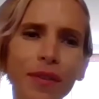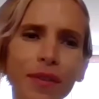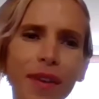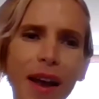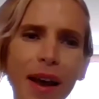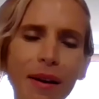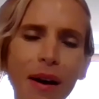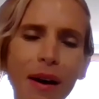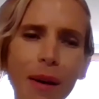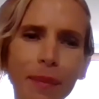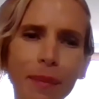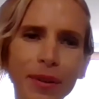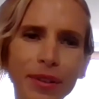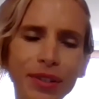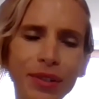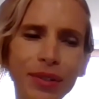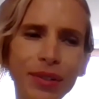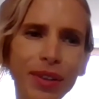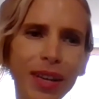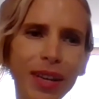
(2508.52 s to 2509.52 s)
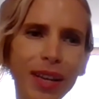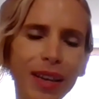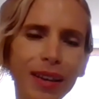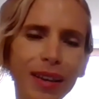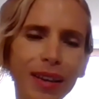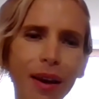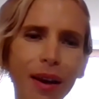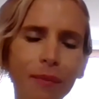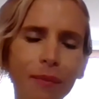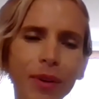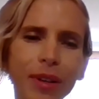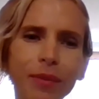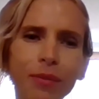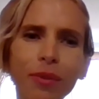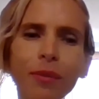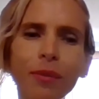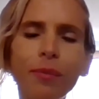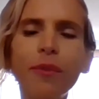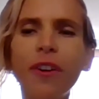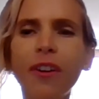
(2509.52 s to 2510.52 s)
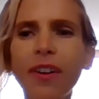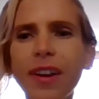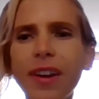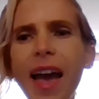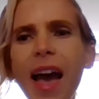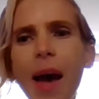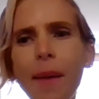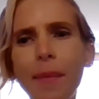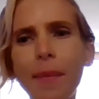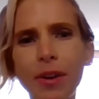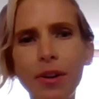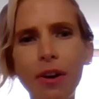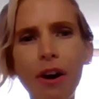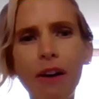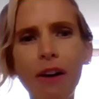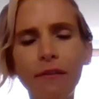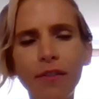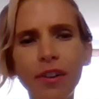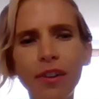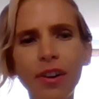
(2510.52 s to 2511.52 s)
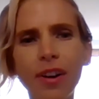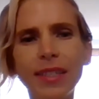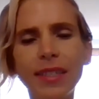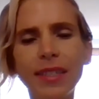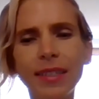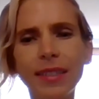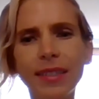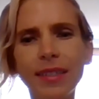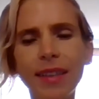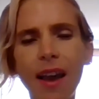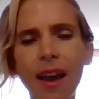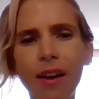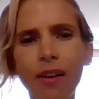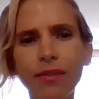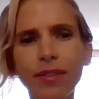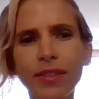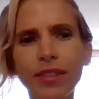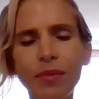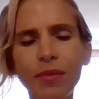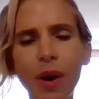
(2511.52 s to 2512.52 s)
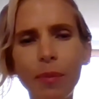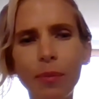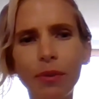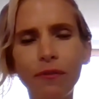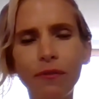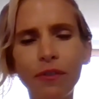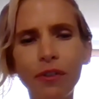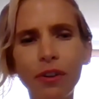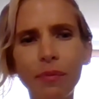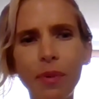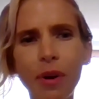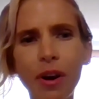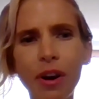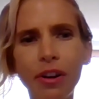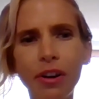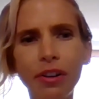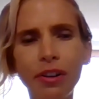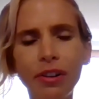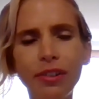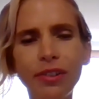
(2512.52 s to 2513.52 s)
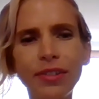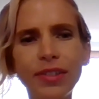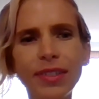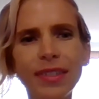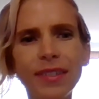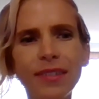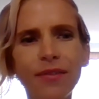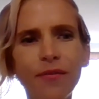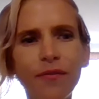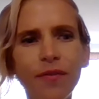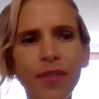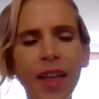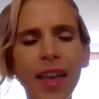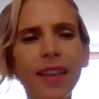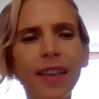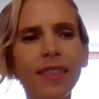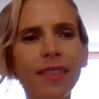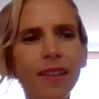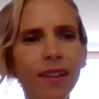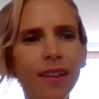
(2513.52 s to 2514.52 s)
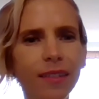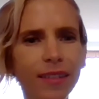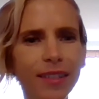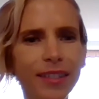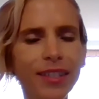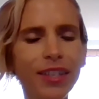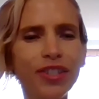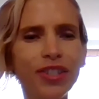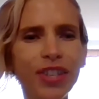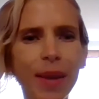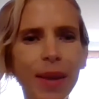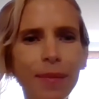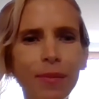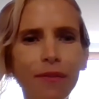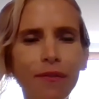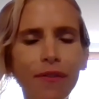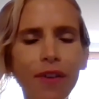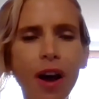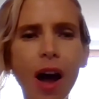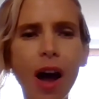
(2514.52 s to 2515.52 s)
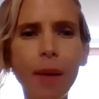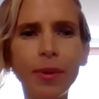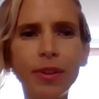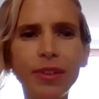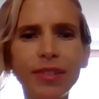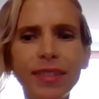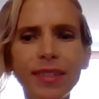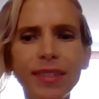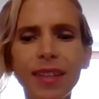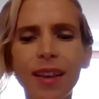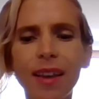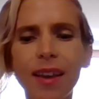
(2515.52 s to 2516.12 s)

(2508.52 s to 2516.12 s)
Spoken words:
that opportunity. We're very happy to offer a discount to our preferred partners, like the Holistic Chamber of Commerce.